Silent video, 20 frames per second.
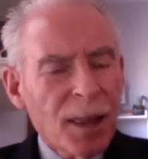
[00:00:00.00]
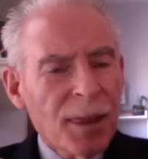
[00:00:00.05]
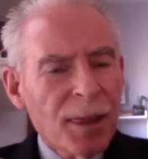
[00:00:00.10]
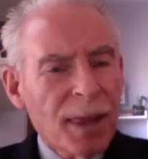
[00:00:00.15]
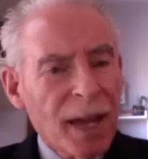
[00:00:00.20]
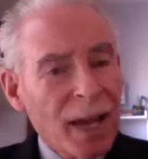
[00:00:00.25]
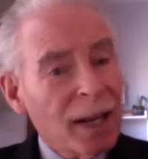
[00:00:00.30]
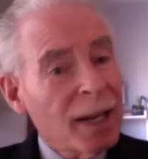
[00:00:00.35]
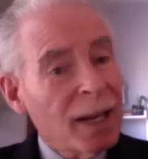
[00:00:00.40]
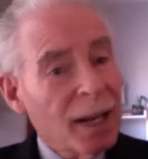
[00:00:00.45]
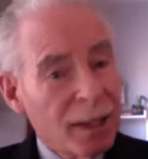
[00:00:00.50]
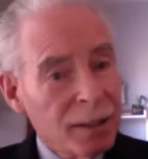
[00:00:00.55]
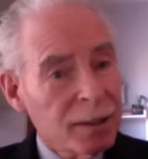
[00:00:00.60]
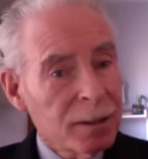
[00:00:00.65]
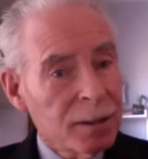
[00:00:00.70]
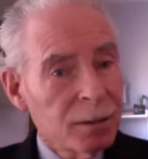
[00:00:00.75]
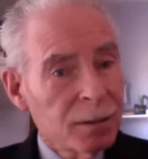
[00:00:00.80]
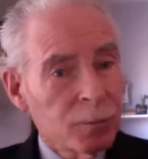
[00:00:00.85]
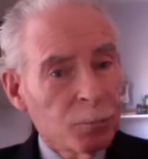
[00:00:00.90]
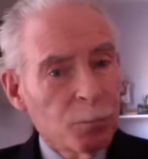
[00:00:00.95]
That
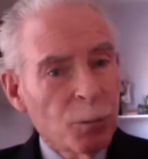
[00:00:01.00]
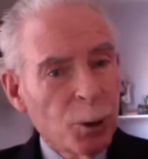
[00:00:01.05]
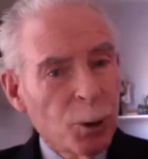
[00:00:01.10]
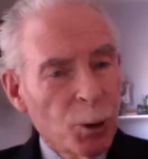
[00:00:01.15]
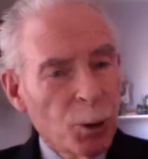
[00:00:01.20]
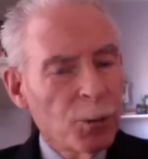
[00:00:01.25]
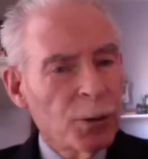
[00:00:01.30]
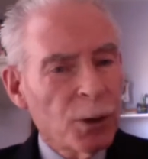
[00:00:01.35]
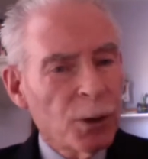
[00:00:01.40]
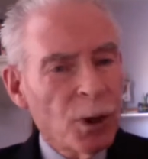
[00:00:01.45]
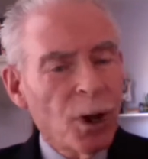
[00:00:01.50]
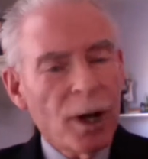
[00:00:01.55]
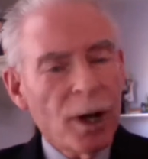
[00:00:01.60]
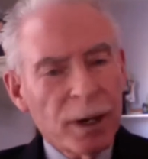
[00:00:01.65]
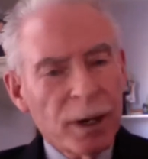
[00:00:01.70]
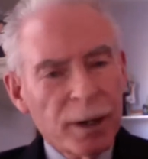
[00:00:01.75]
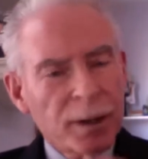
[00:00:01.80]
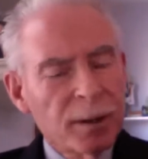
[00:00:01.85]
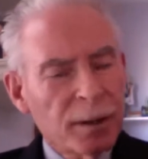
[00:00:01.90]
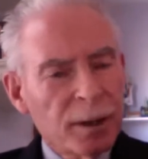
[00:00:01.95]
has moved
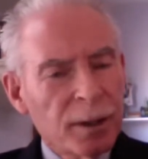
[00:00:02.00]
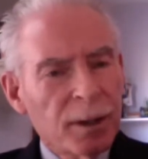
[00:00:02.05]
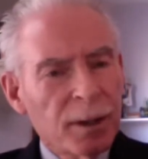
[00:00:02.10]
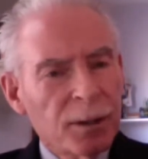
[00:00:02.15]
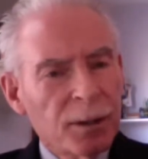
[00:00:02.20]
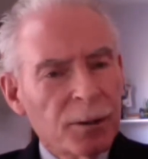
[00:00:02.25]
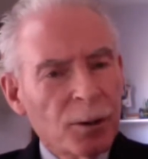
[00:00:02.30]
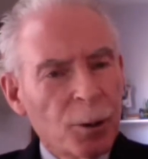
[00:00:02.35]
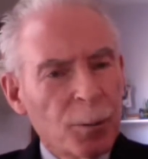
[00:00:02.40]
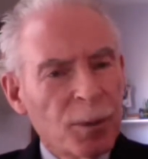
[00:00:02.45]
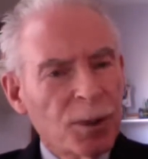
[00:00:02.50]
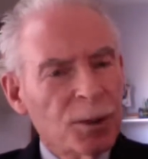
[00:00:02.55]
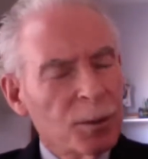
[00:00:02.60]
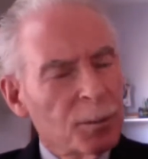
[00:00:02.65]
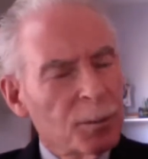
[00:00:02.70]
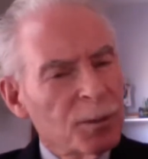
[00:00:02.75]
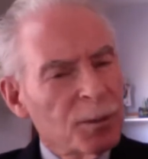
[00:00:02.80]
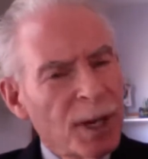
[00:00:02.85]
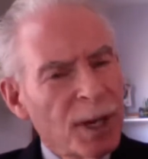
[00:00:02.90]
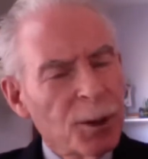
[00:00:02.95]
on, and there have been
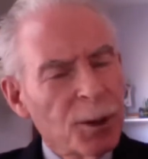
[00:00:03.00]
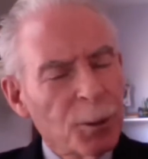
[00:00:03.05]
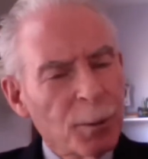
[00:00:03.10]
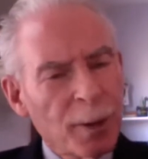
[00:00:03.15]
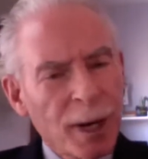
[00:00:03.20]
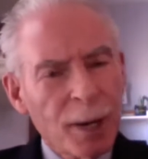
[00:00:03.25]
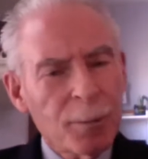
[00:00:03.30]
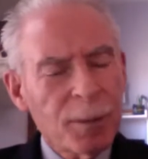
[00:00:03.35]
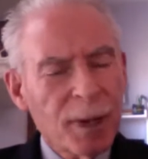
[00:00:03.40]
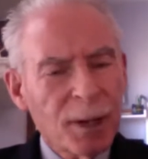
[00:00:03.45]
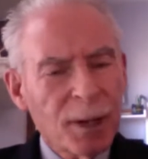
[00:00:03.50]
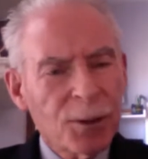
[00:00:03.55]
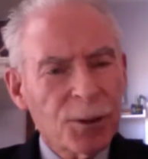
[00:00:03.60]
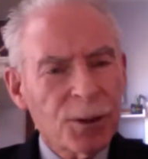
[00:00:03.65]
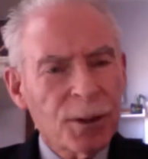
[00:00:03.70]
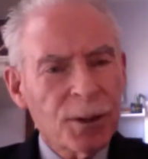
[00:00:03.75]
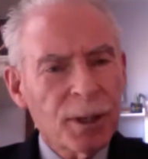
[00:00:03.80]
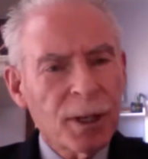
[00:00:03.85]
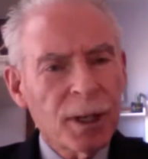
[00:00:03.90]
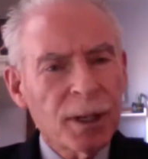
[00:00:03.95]
some changes, but I'd be
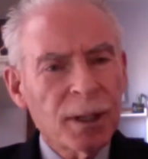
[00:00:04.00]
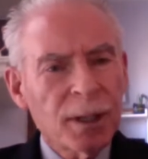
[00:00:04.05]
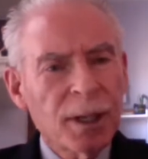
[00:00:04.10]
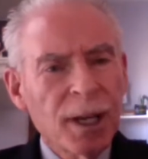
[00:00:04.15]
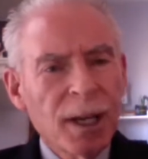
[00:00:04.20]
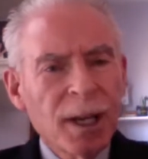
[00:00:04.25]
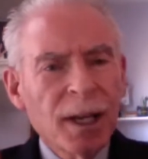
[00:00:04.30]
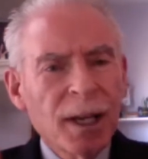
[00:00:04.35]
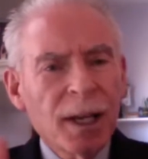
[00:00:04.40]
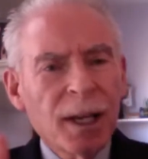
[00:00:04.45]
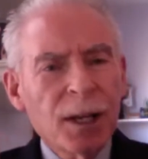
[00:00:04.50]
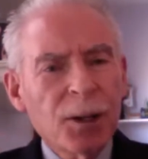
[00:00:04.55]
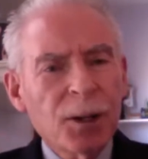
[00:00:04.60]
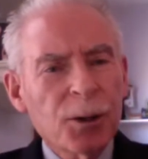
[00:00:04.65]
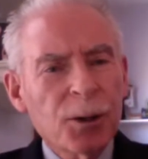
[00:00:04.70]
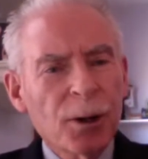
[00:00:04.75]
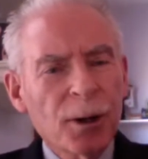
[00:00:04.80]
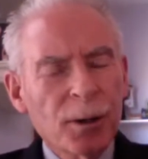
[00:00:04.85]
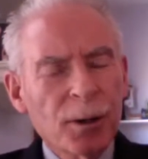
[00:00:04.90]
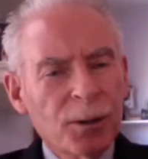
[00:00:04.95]
interested in
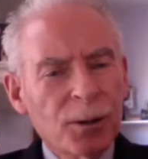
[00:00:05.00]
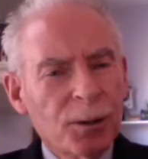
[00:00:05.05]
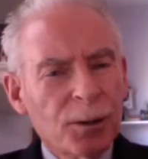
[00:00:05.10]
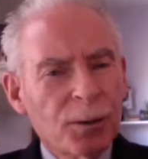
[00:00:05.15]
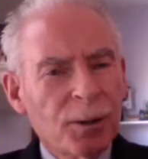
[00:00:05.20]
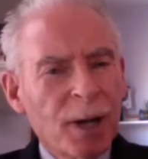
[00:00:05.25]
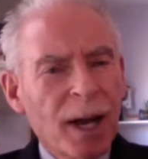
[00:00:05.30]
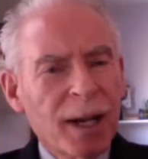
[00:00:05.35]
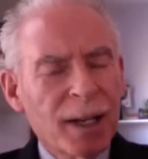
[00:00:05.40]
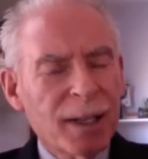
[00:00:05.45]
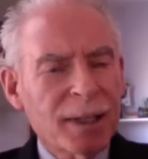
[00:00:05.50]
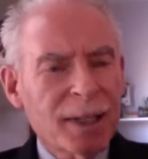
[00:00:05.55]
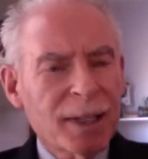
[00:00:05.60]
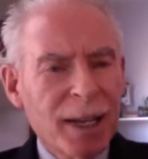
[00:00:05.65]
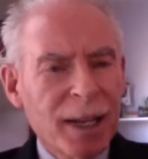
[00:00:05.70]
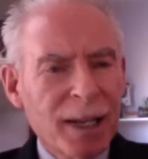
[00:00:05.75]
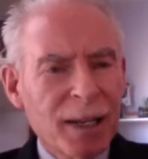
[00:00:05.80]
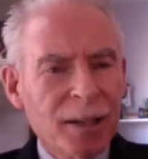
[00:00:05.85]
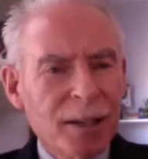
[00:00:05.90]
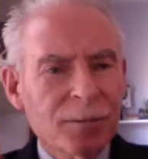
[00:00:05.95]
your kind of
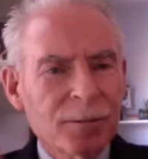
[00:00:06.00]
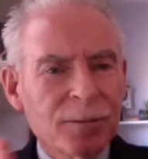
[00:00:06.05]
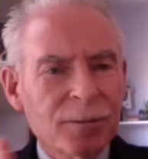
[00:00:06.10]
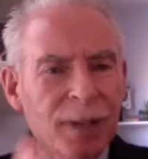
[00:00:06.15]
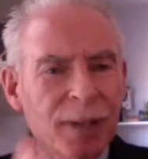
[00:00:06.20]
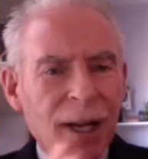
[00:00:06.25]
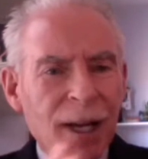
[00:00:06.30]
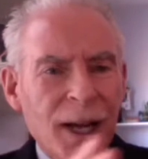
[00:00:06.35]
take of